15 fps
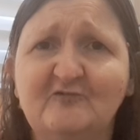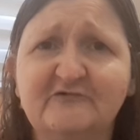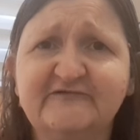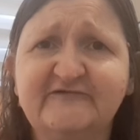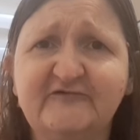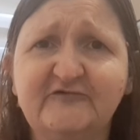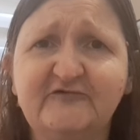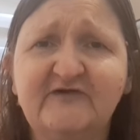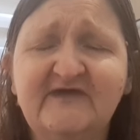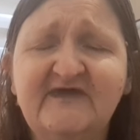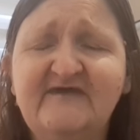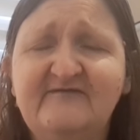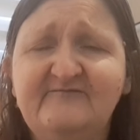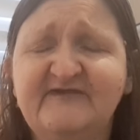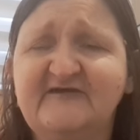O2,
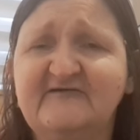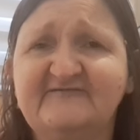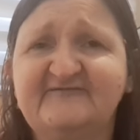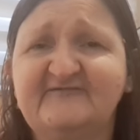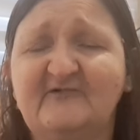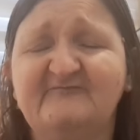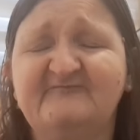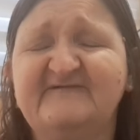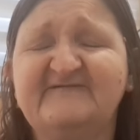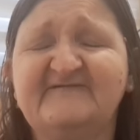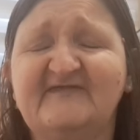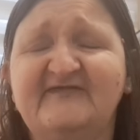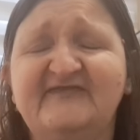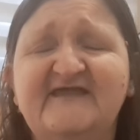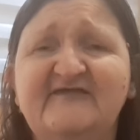because
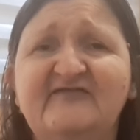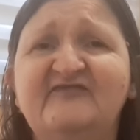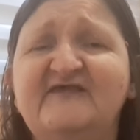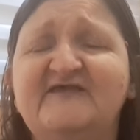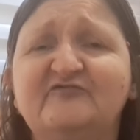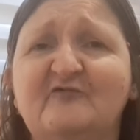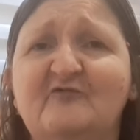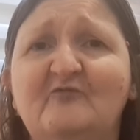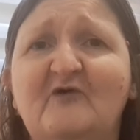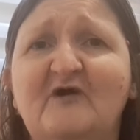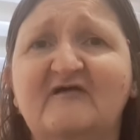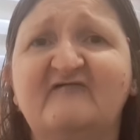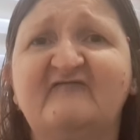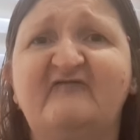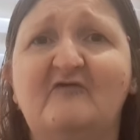obviously they don't
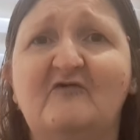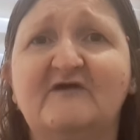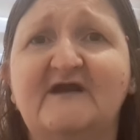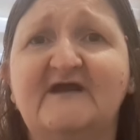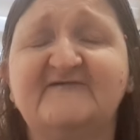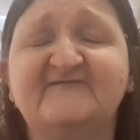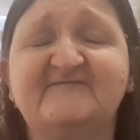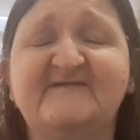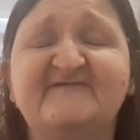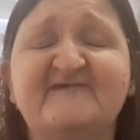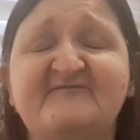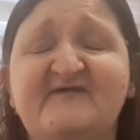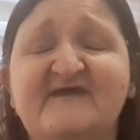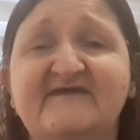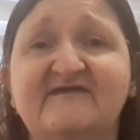work for a
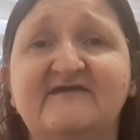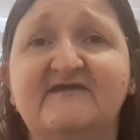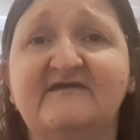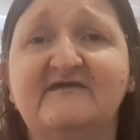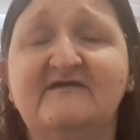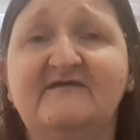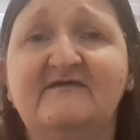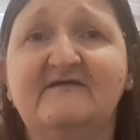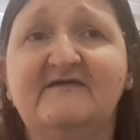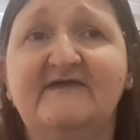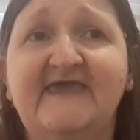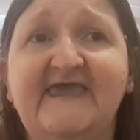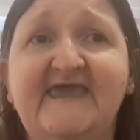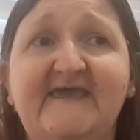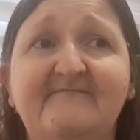specific
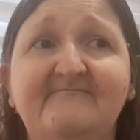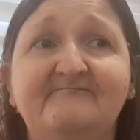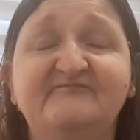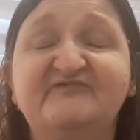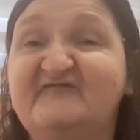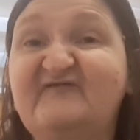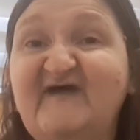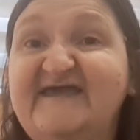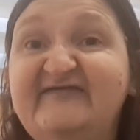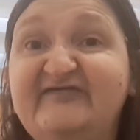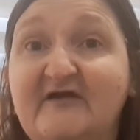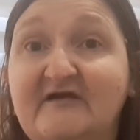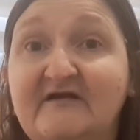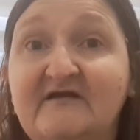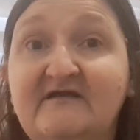
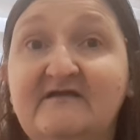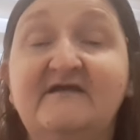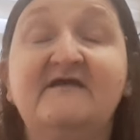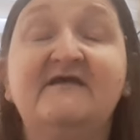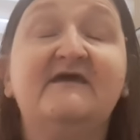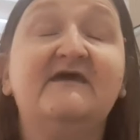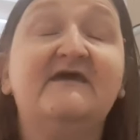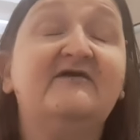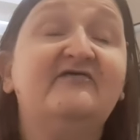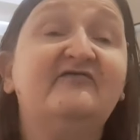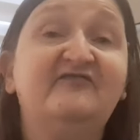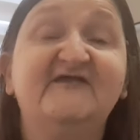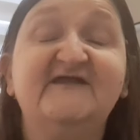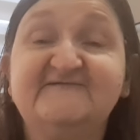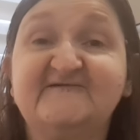provider.
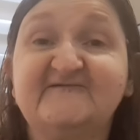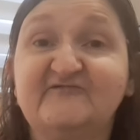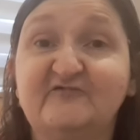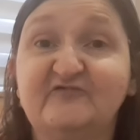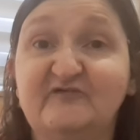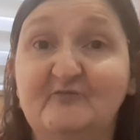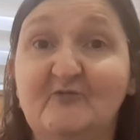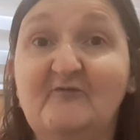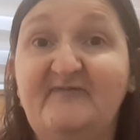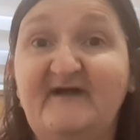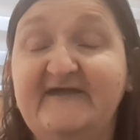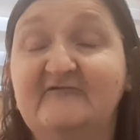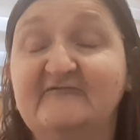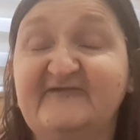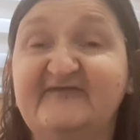They just do the
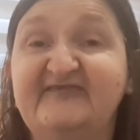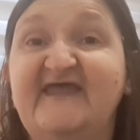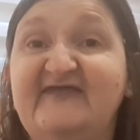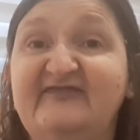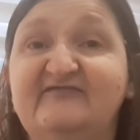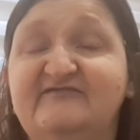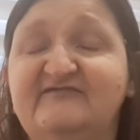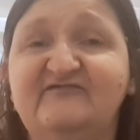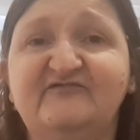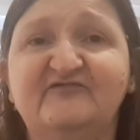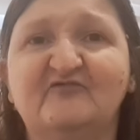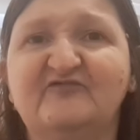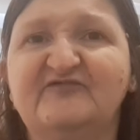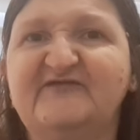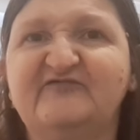mobiles, and then, you
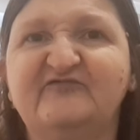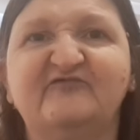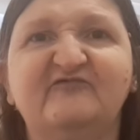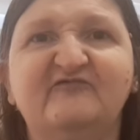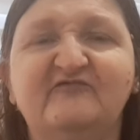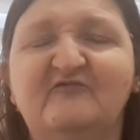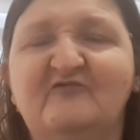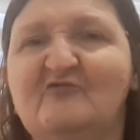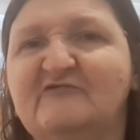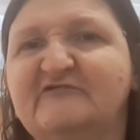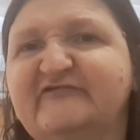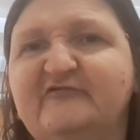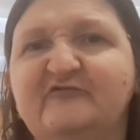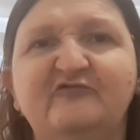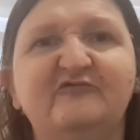know, they do
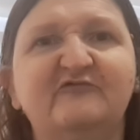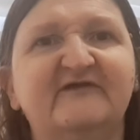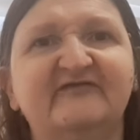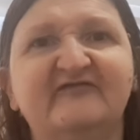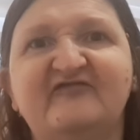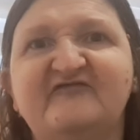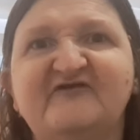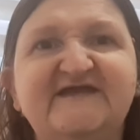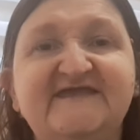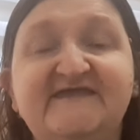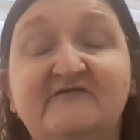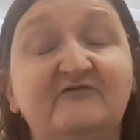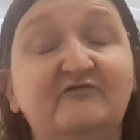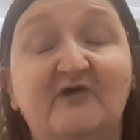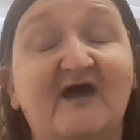O2 and
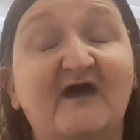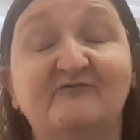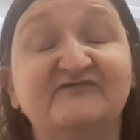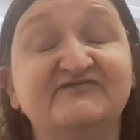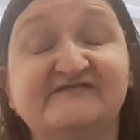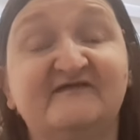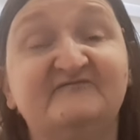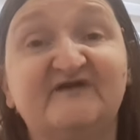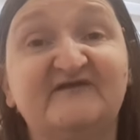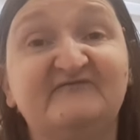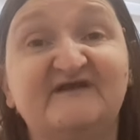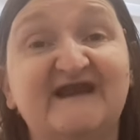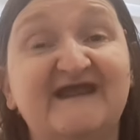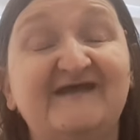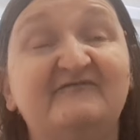3. I would
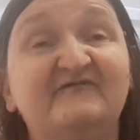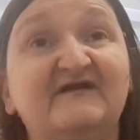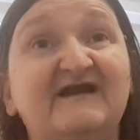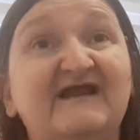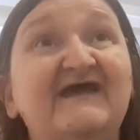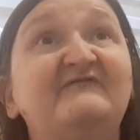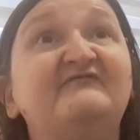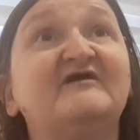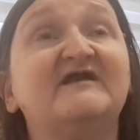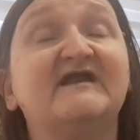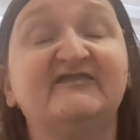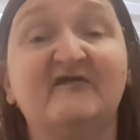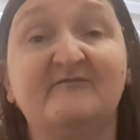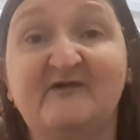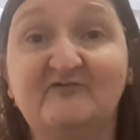never ever
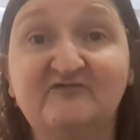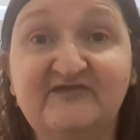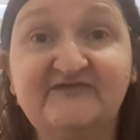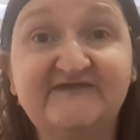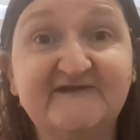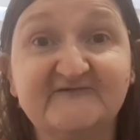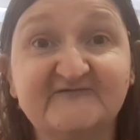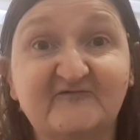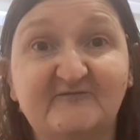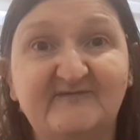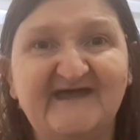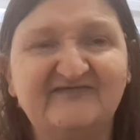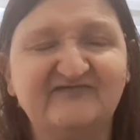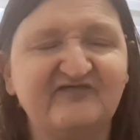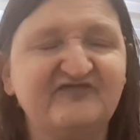in a million years go
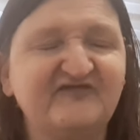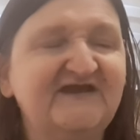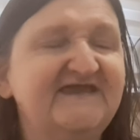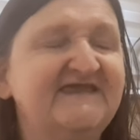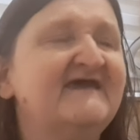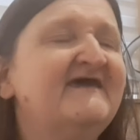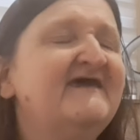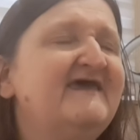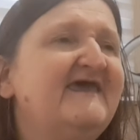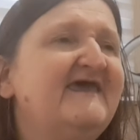back to 3,